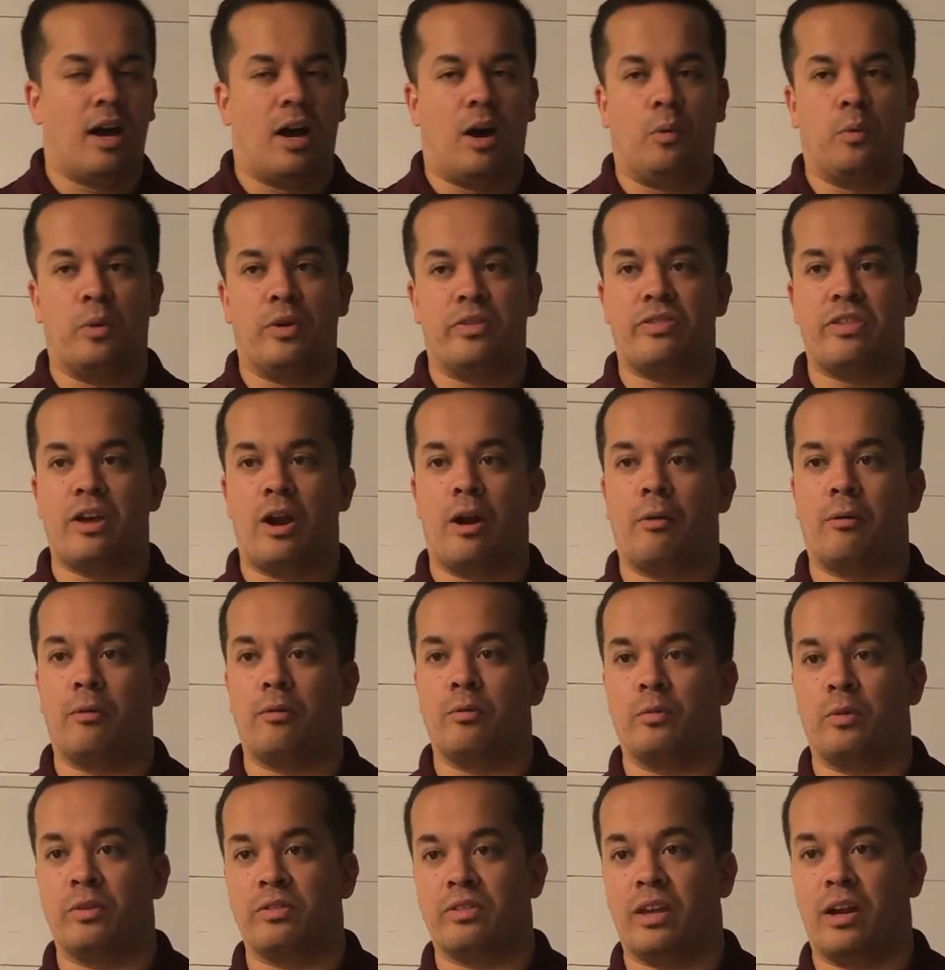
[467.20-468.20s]
with their
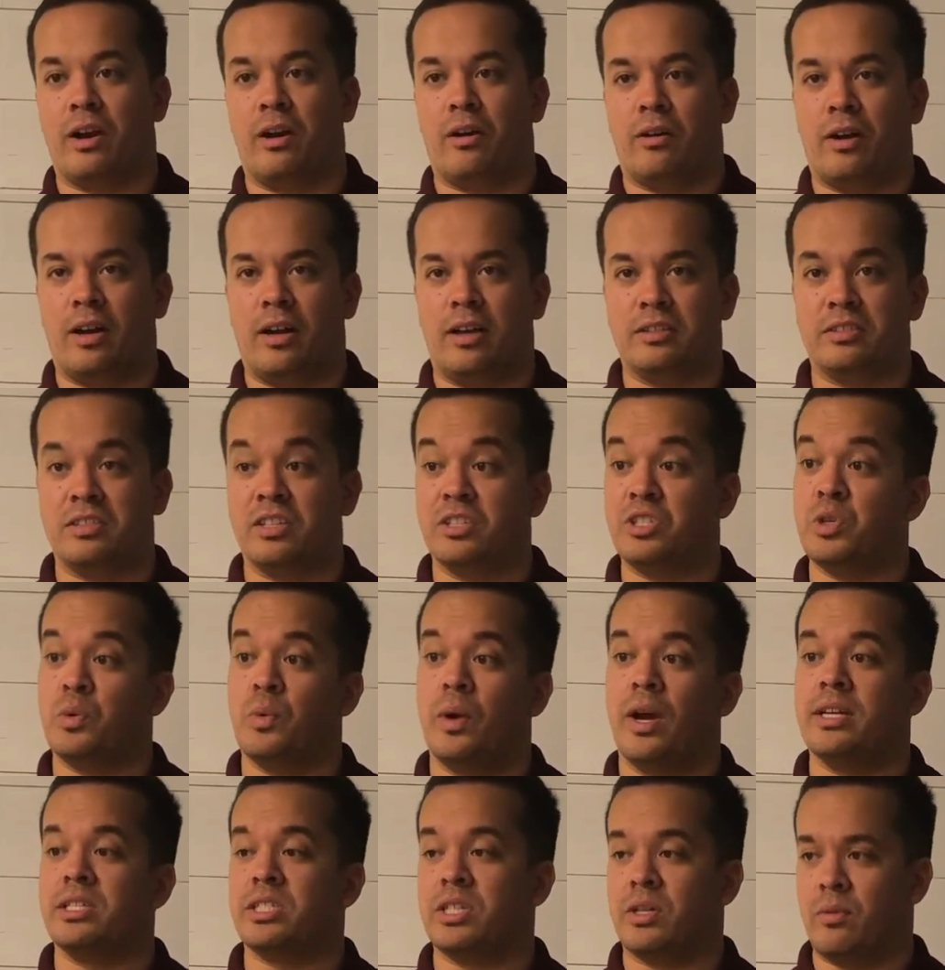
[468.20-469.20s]
with their uh,
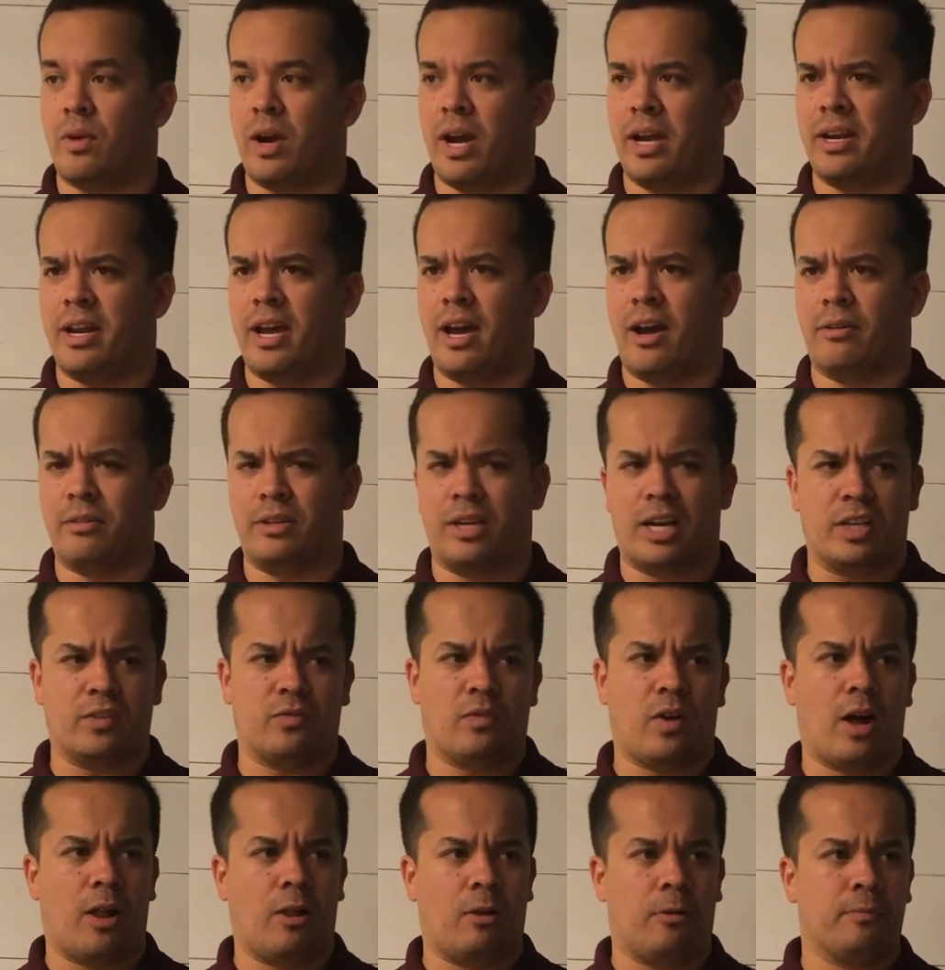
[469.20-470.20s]
situation right now. You guys
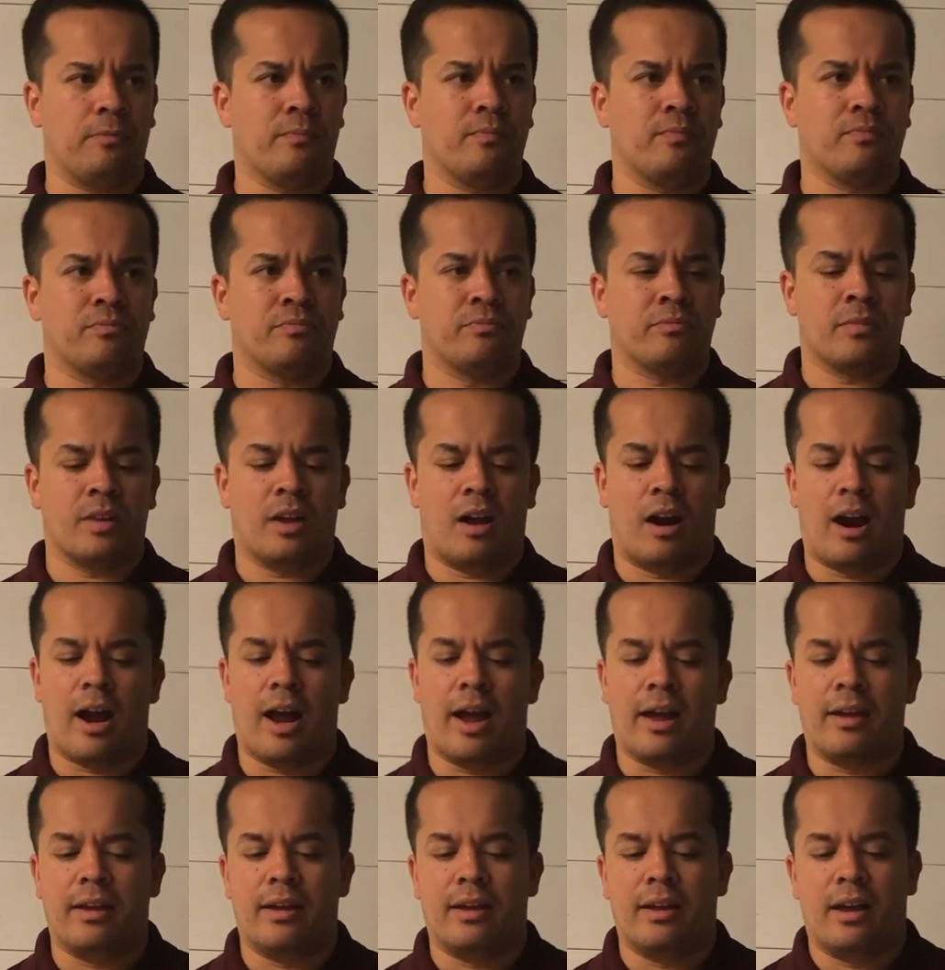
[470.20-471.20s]
follow? All right.
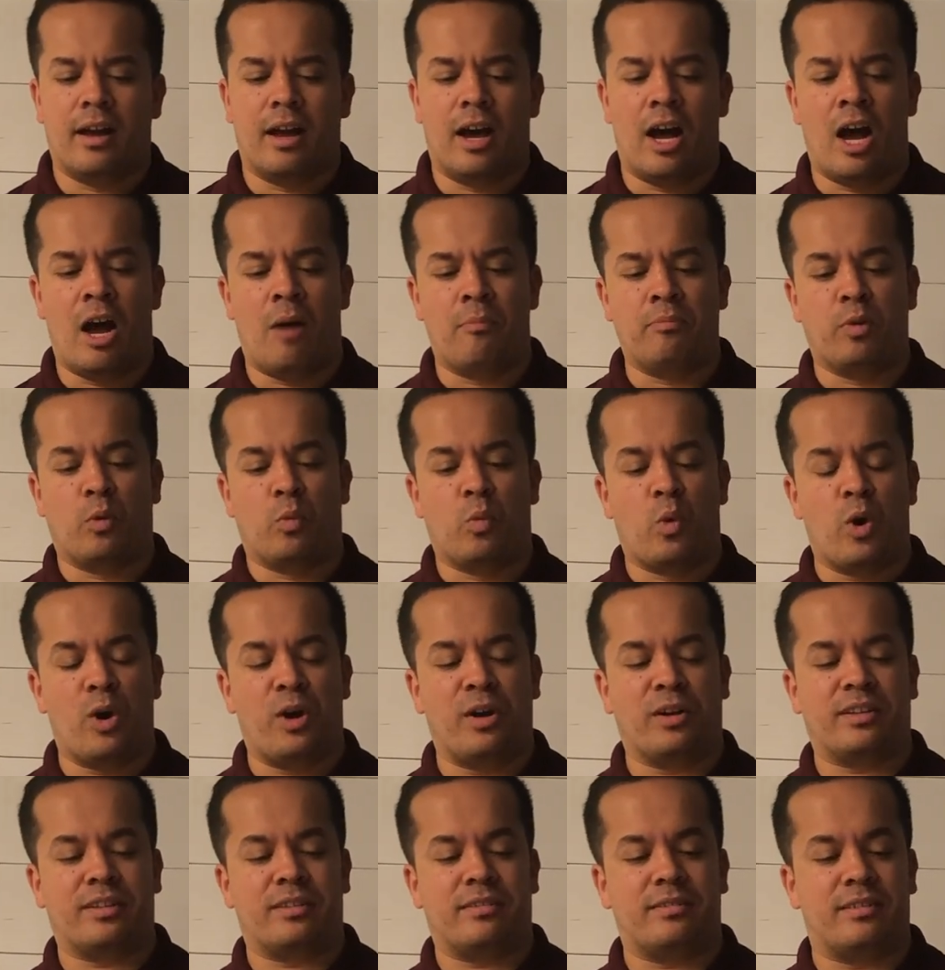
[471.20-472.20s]
Um, the
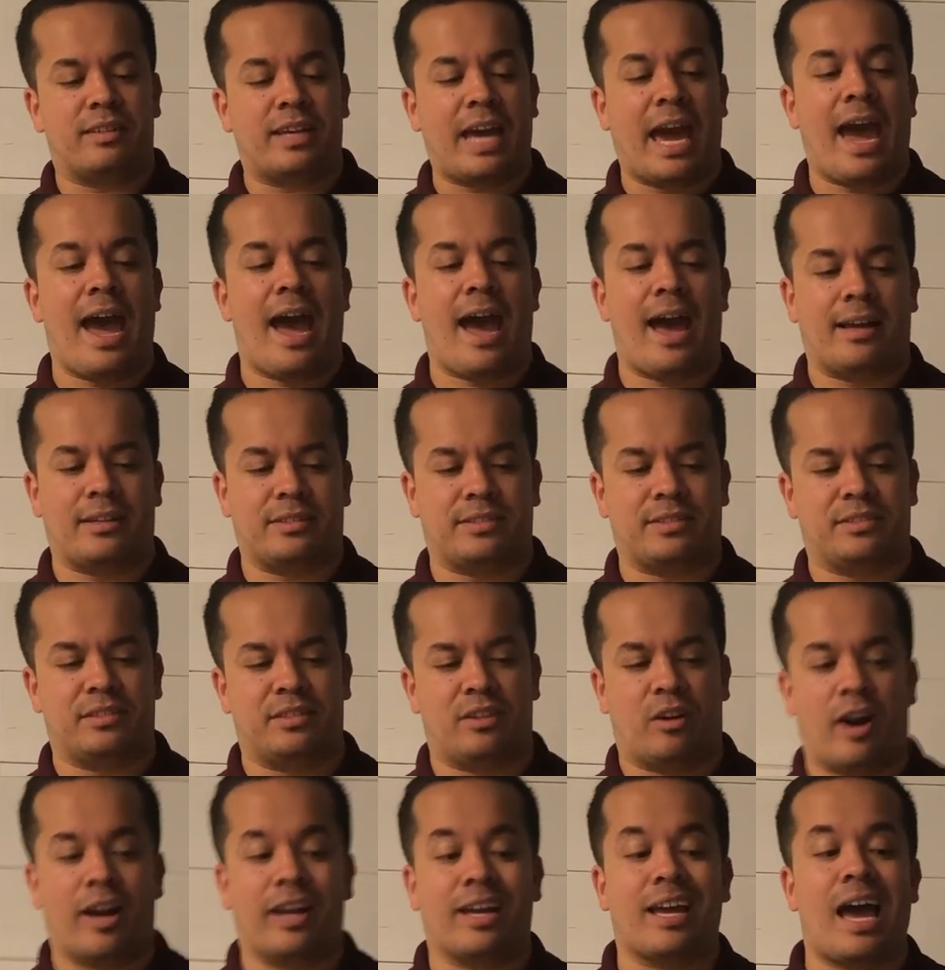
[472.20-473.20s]
word cast,
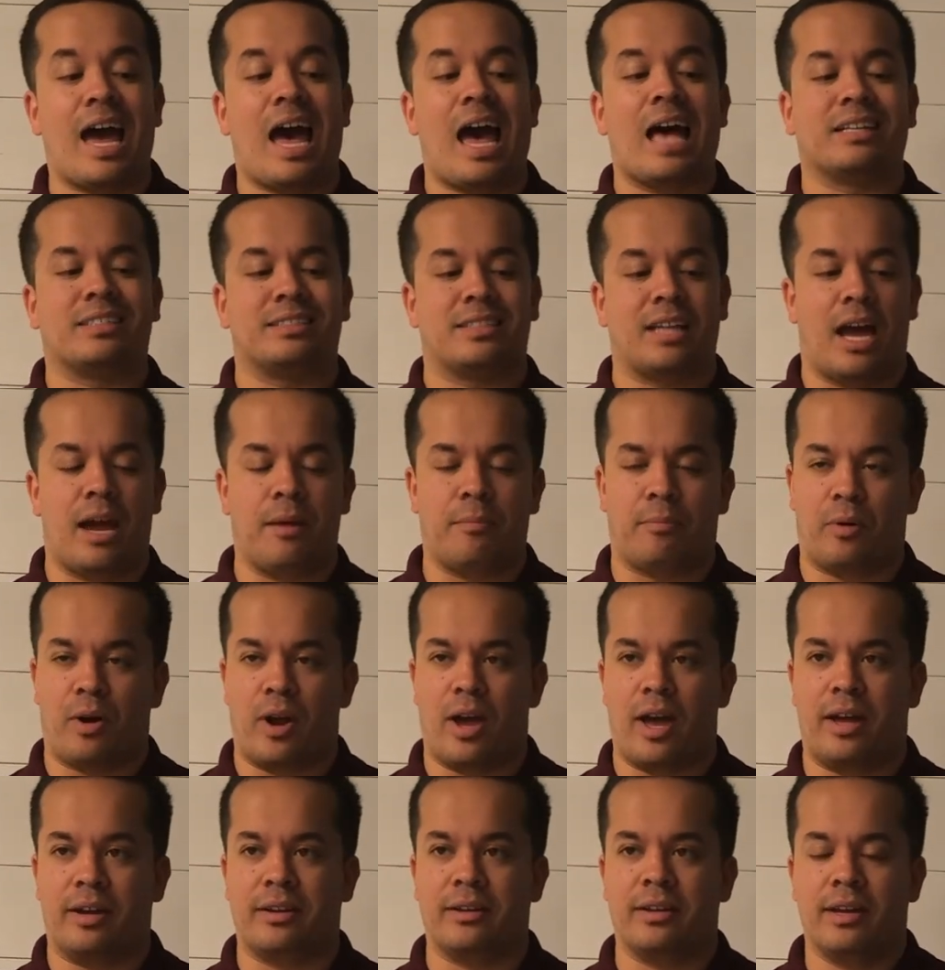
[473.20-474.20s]
all right, cast thy
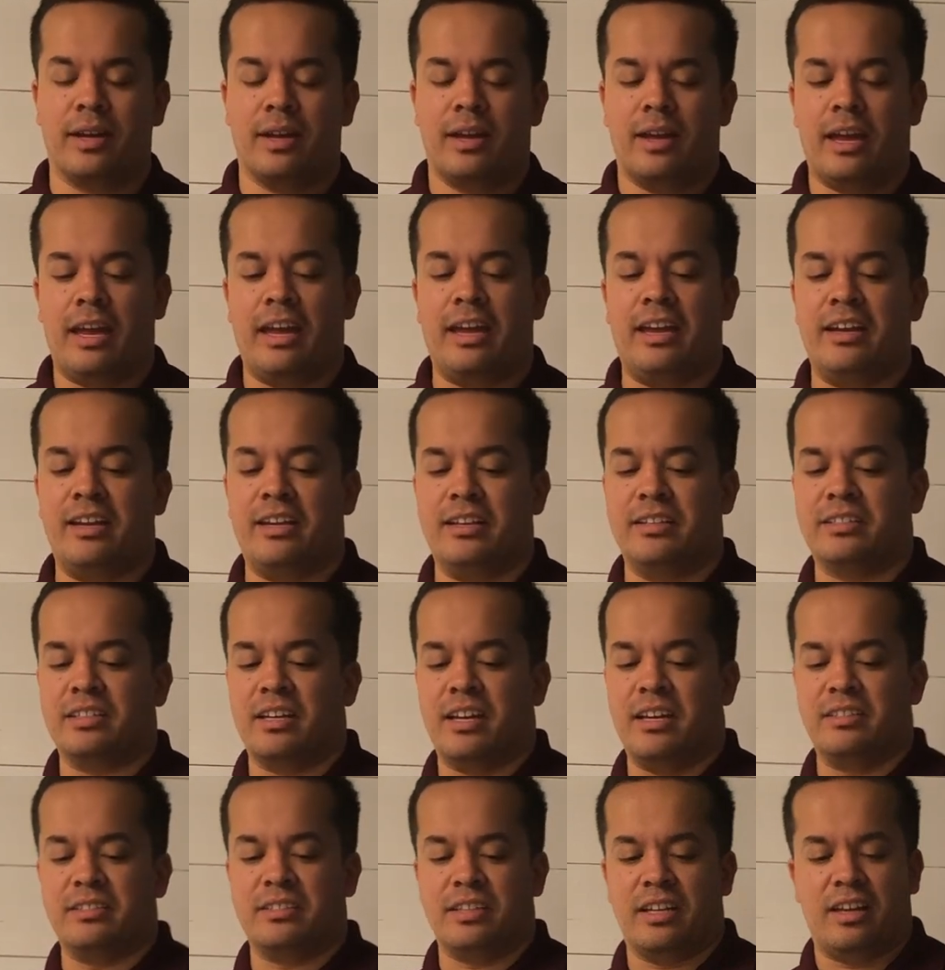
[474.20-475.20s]
bread is
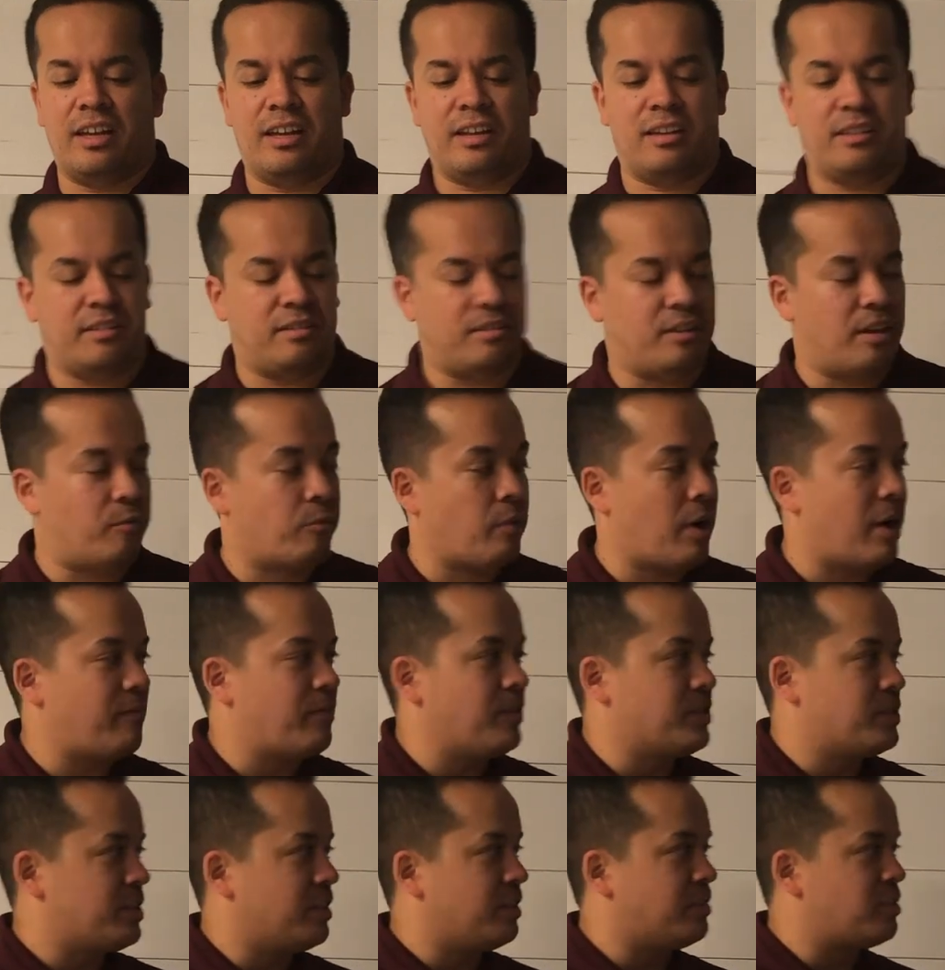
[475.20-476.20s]
is a, a
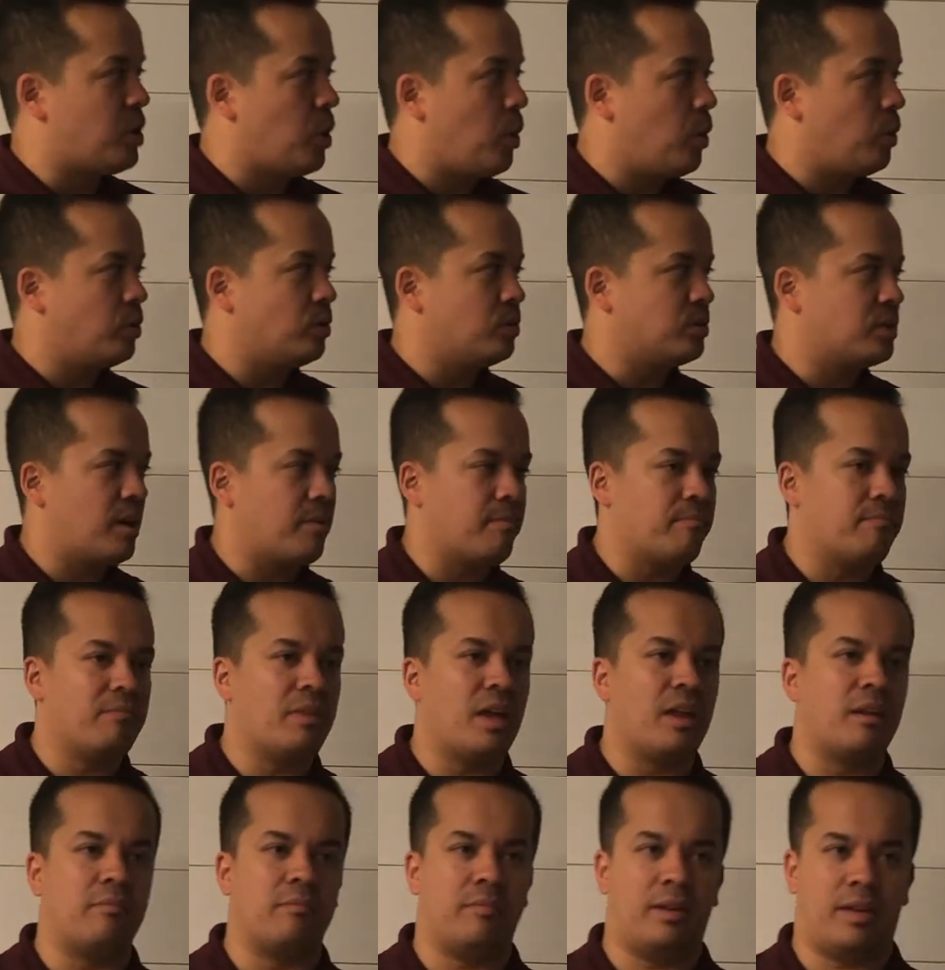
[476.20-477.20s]
reference to total
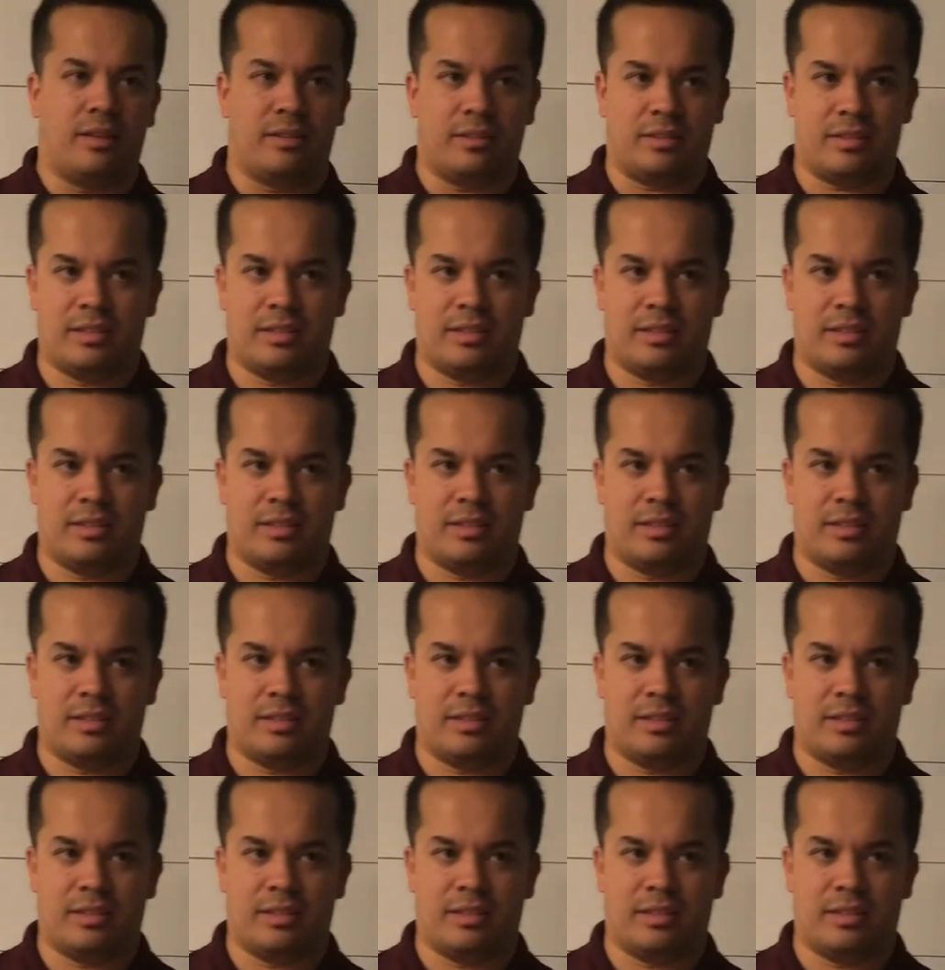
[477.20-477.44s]
commitment.